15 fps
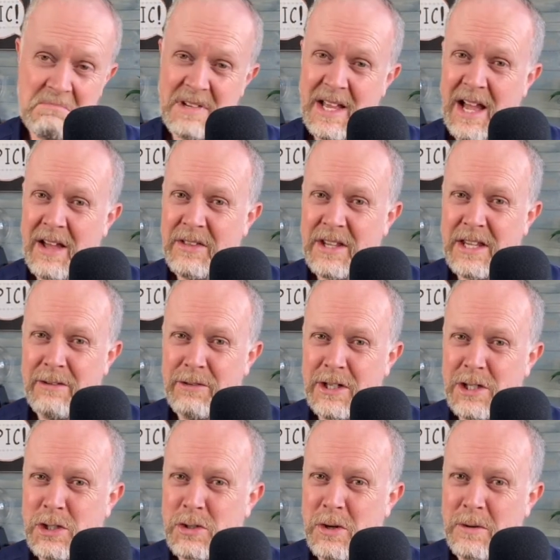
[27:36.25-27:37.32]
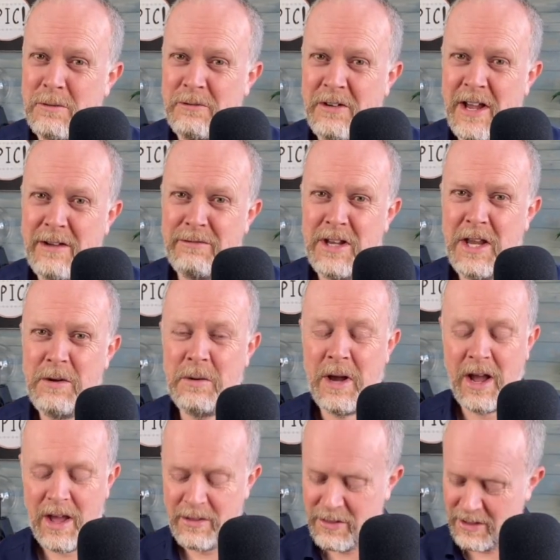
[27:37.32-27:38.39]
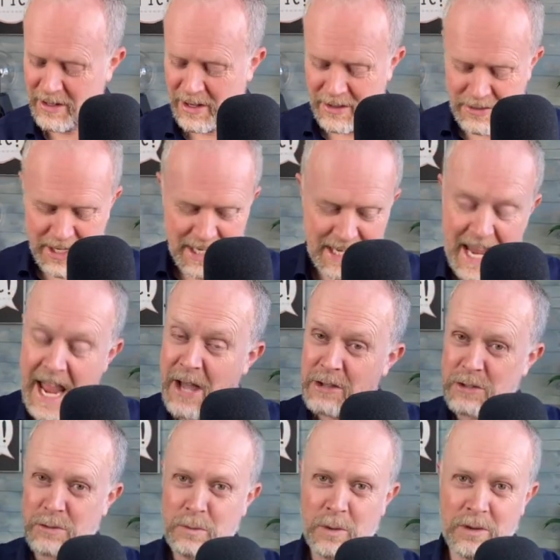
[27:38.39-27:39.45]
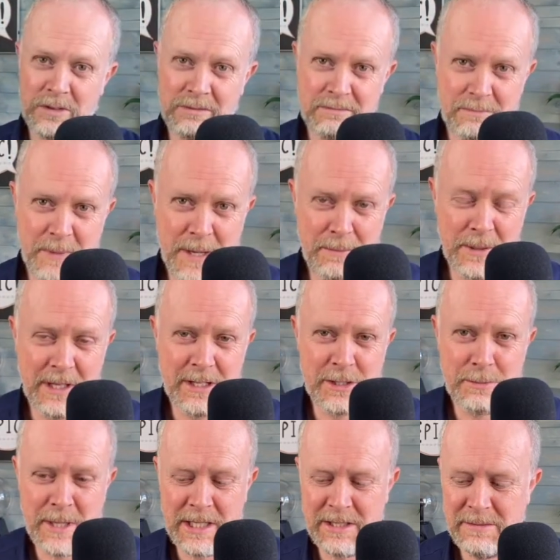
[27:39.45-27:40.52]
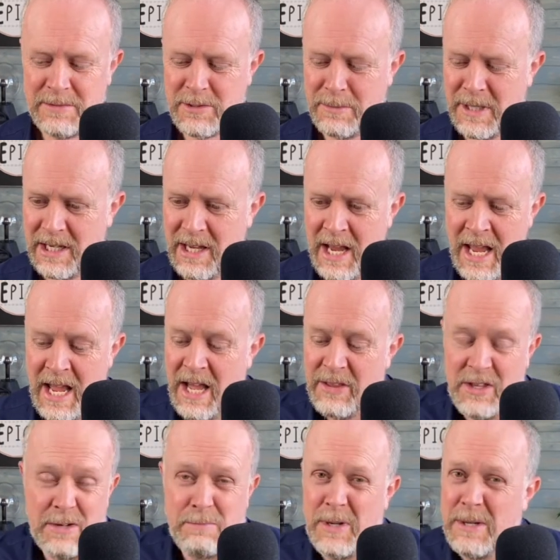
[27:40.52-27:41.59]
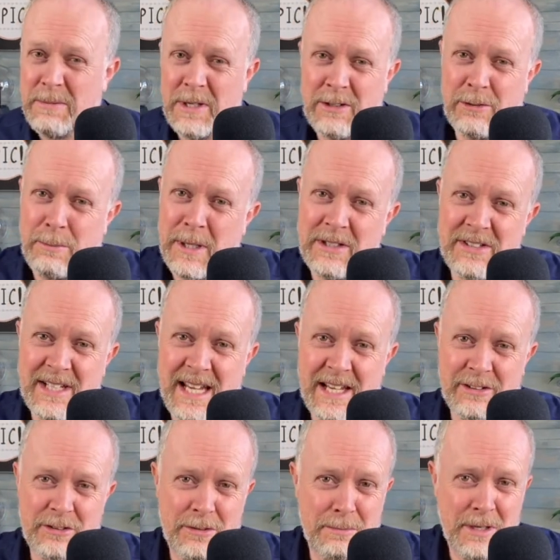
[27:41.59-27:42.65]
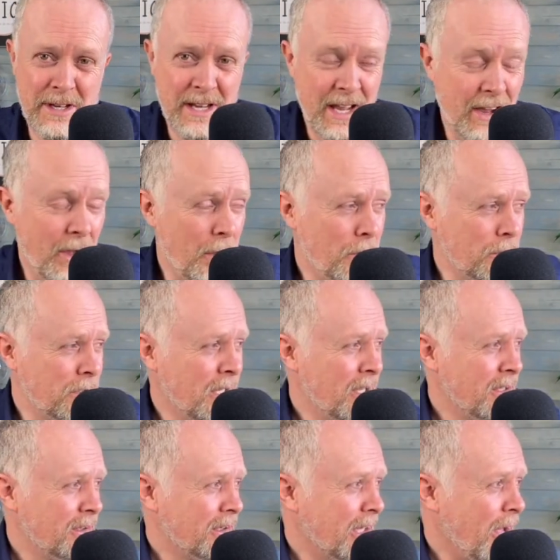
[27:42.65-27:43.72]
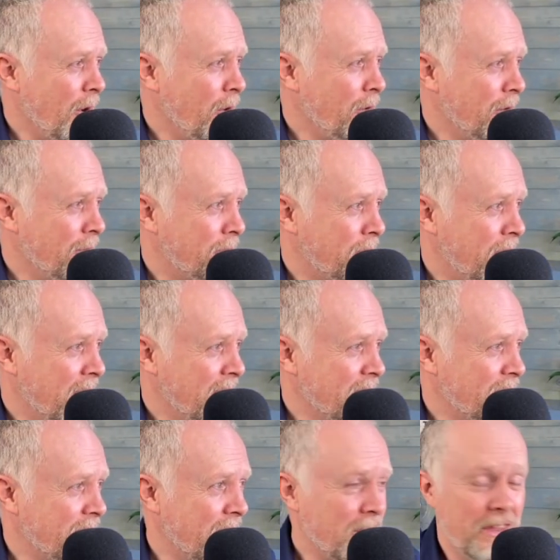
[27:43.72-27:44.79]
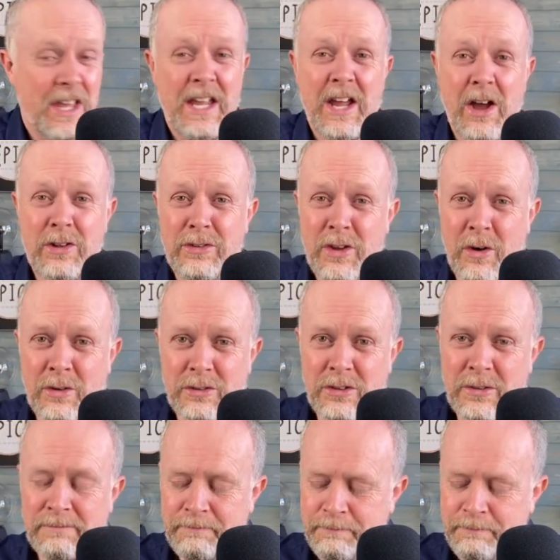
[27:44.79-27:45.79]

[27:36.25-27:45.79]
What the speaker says: Are they giving a true and fair view? Are the accounts what people expect them to be? I think people expect accounts to be a whole load of things that they are not.